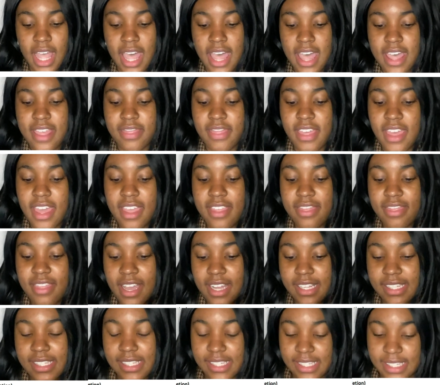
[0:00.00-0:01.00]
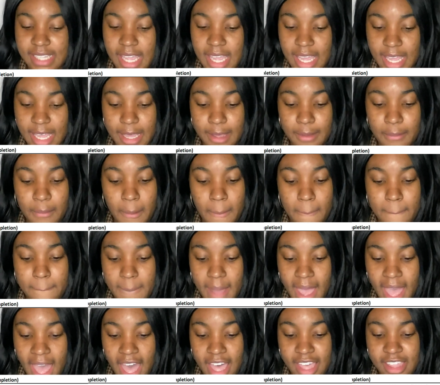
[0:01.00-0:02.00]
Then that same
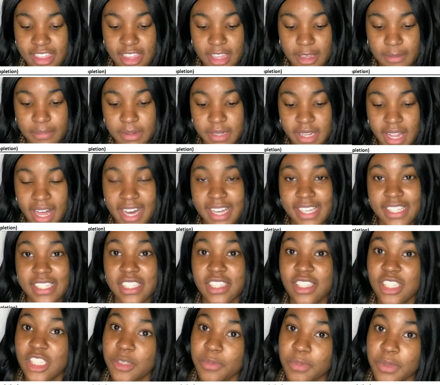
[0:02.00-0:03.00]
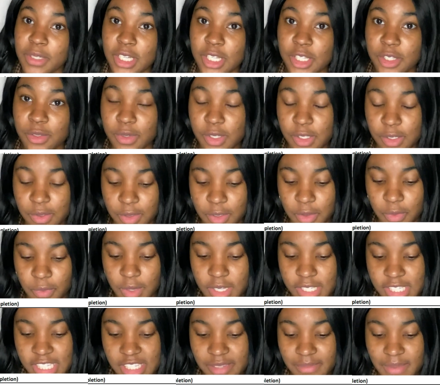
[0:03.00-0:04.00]
math applies to the spring
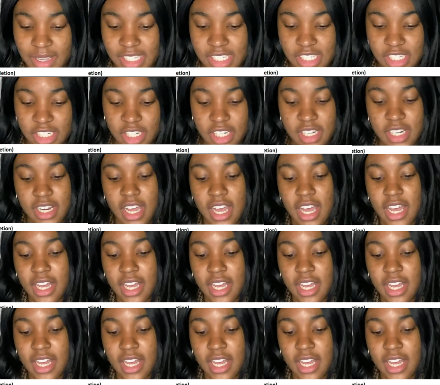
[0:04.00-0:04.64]
2021 semester.